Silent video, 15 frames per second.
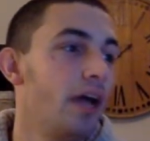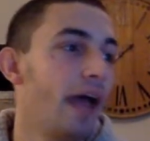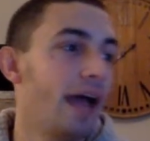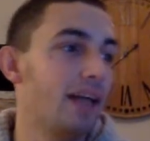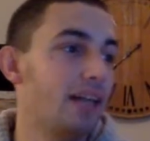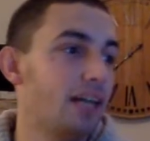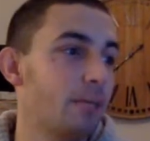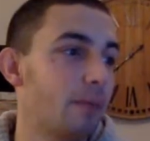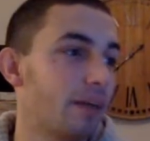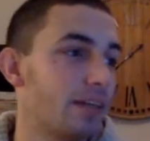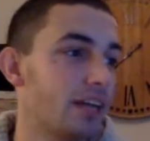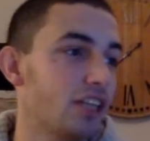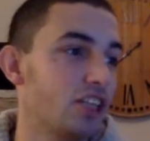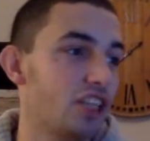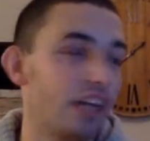headlined by
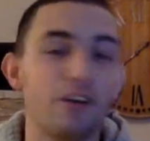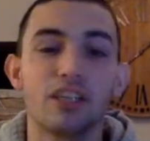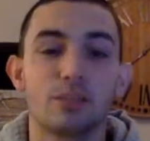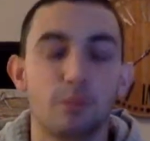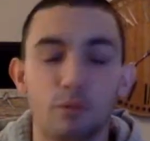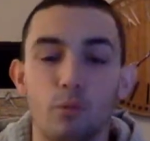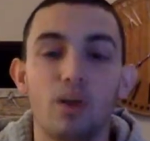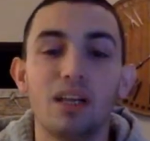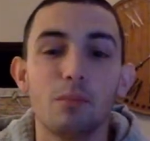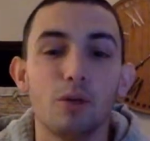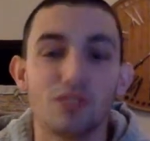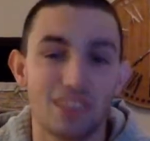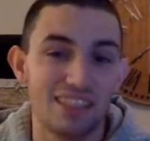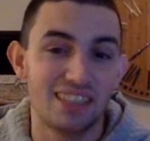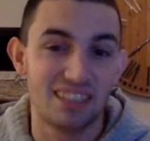Najee Harris with one of the
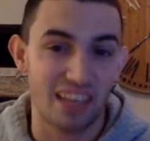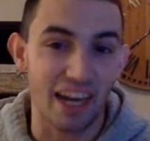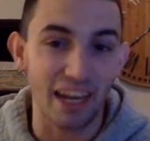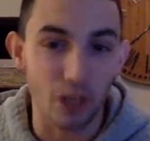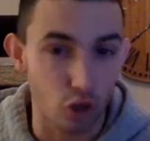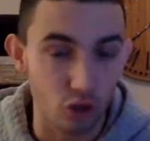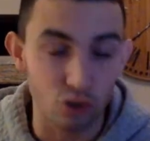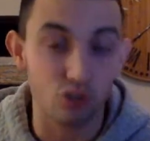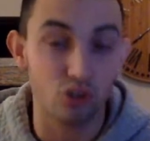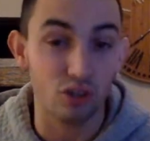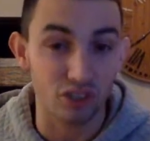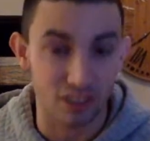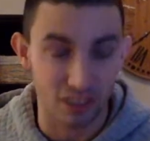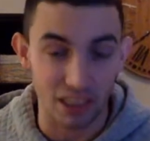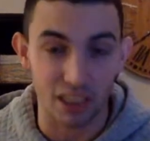most insane hurdles you'll
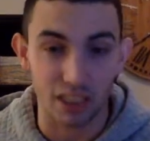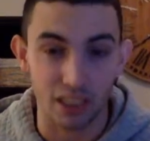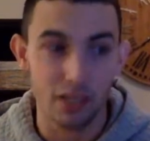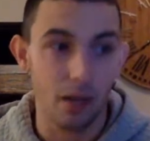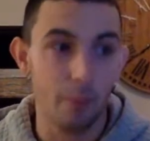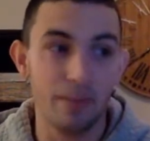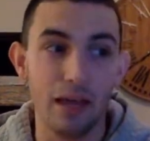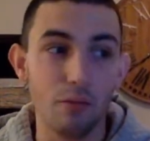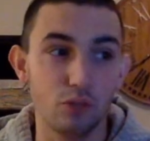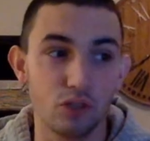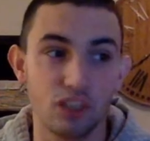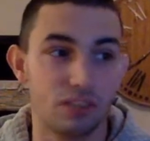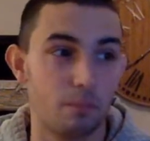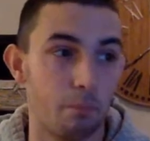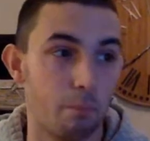see. I mean, that was
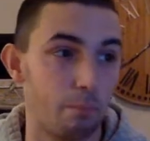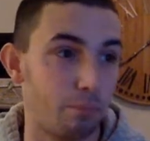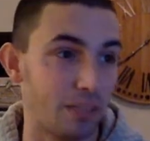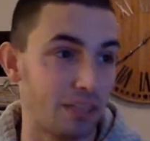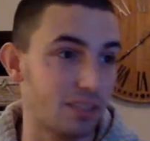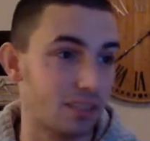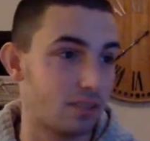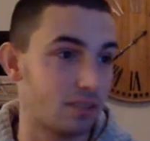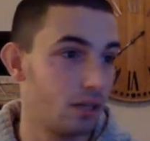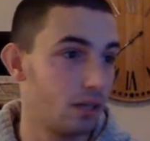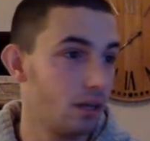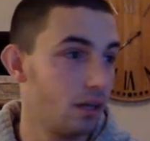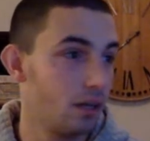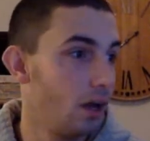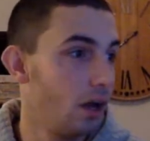just beast.
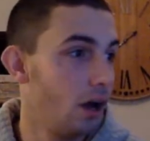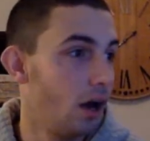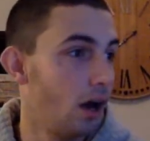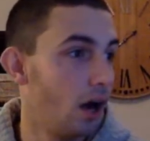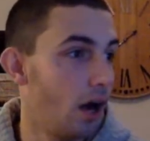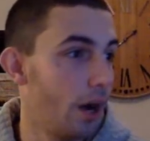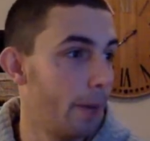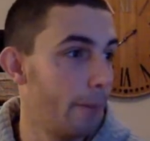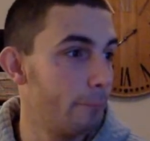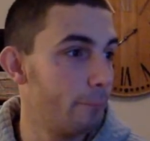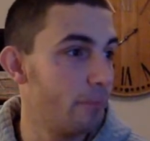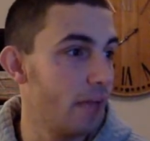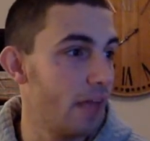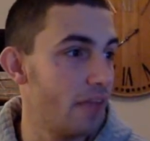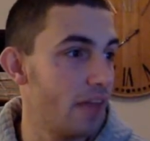
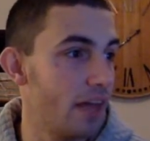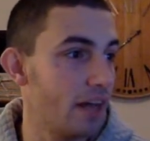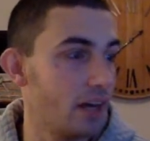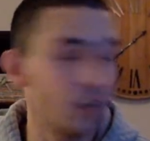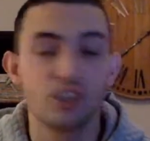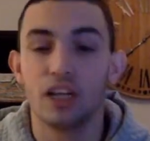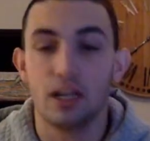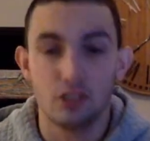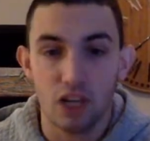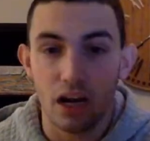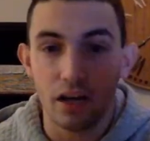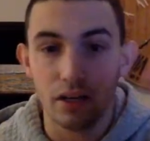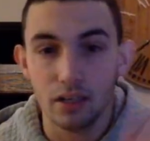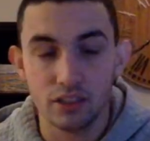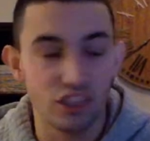And then
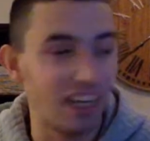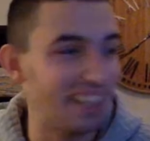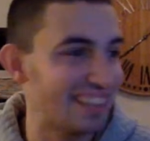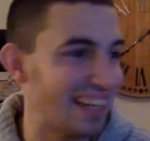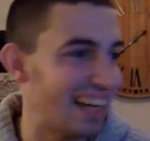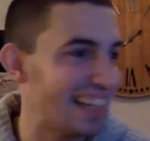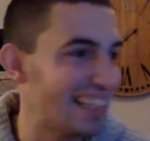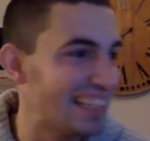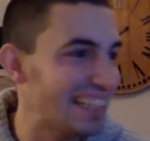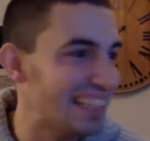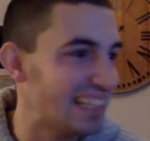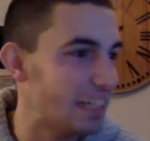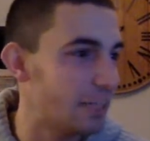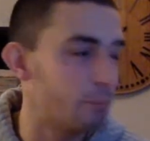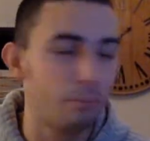
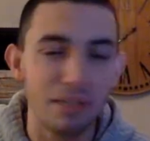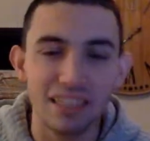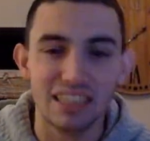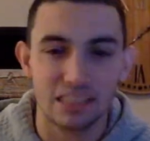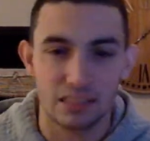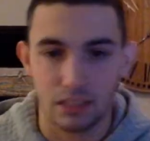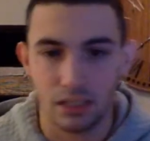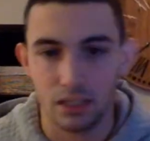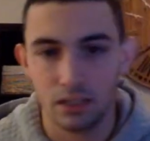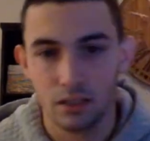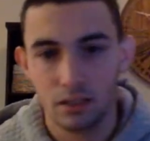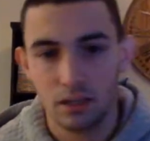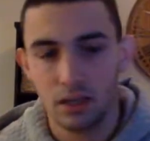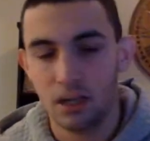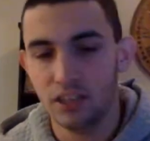Jahleel Billingsley.
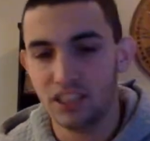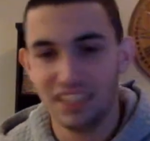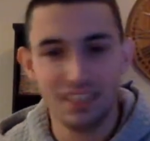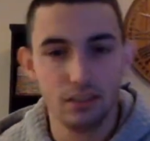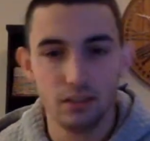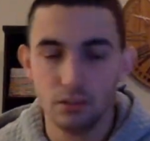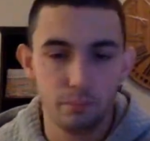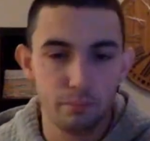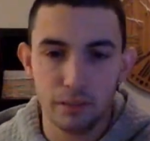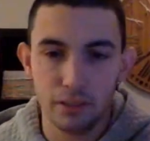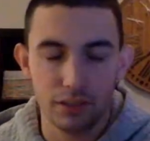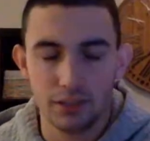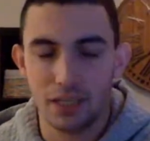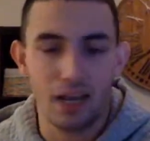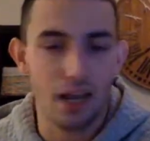I
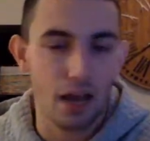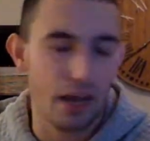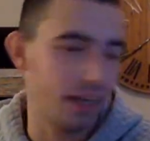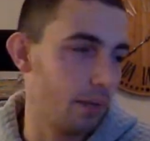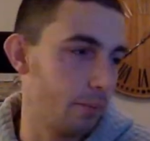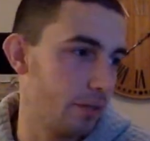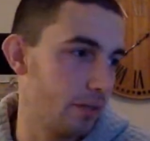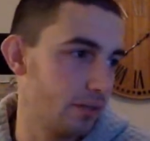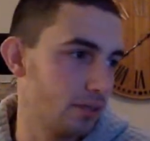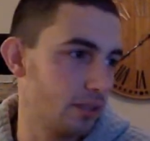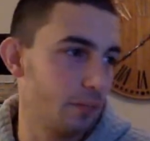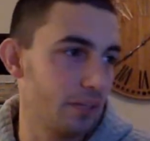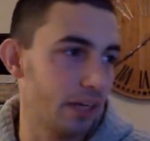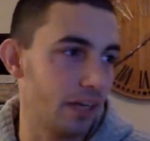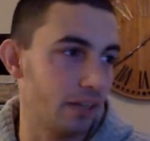can't pronounce his
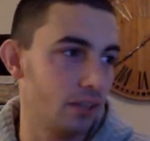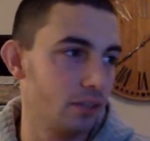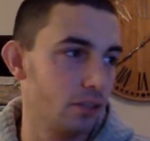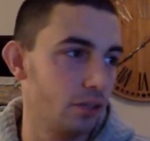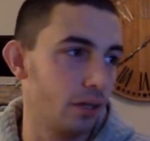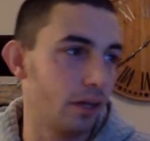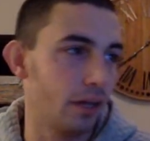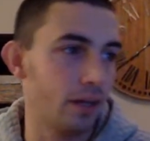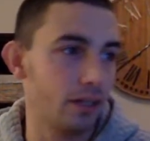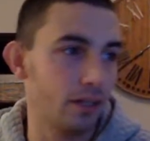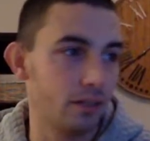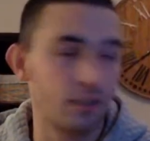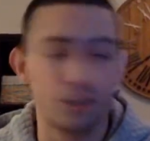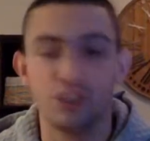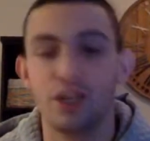name, but yeah, and then
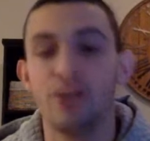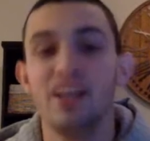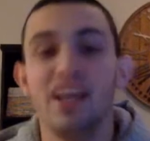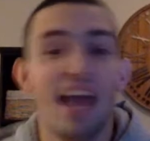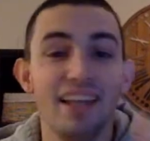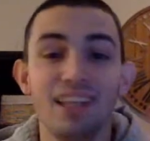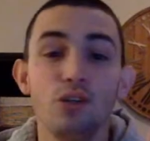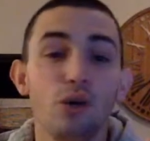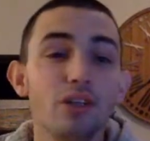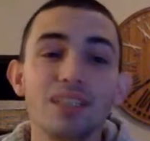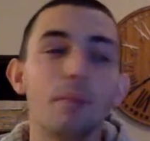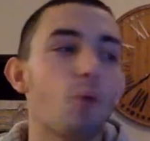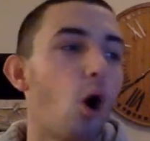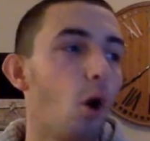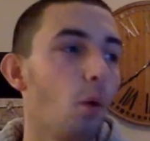the touchdown. And then Notre
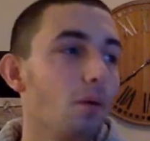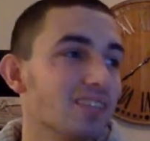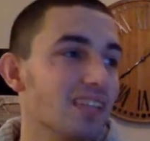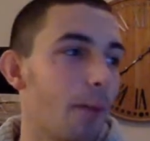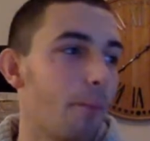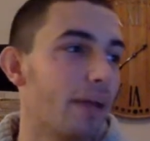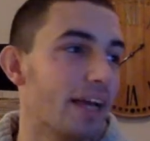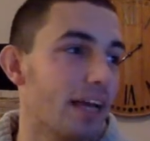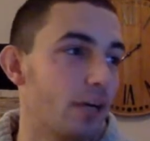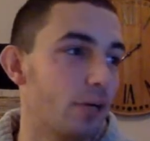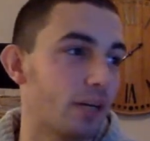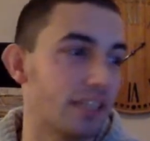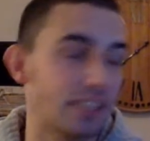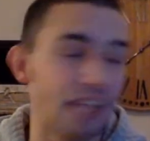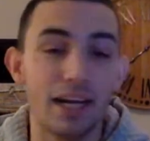Dame almost got back into
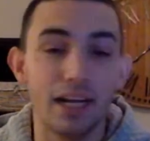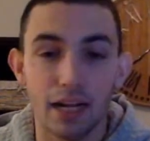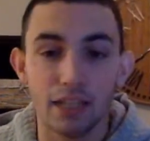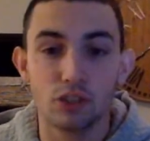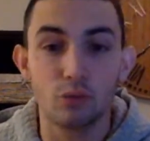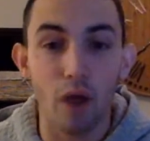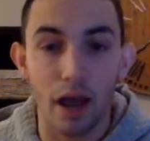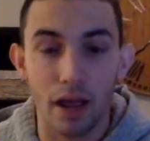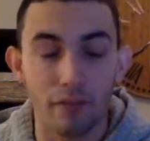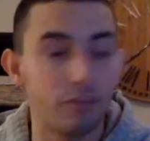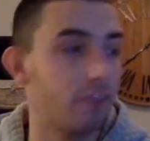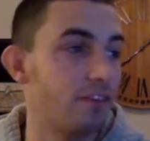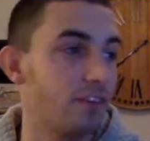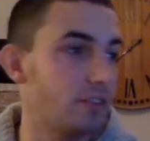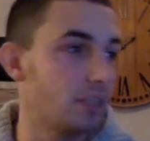it because they had a nice drive,
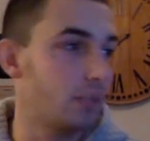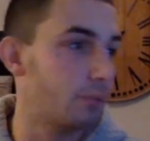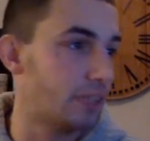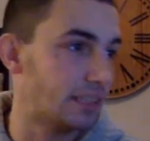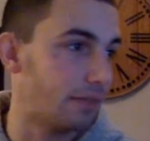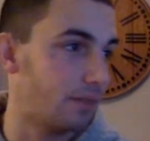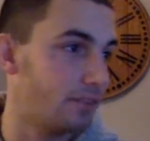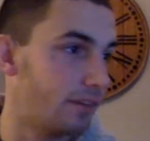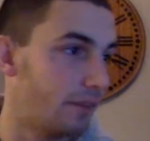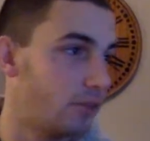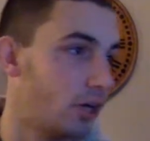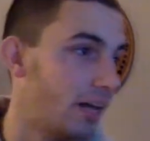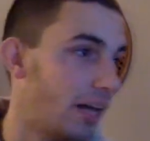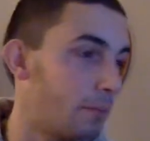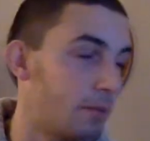a 15-play,
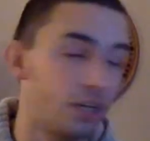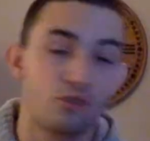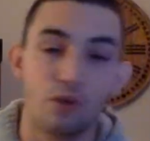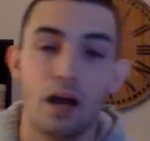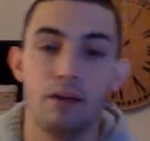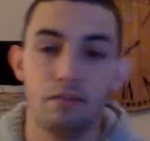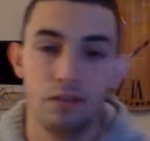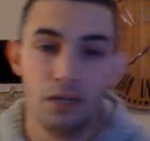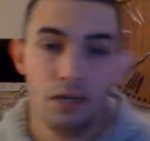75-yard, 8-minute drive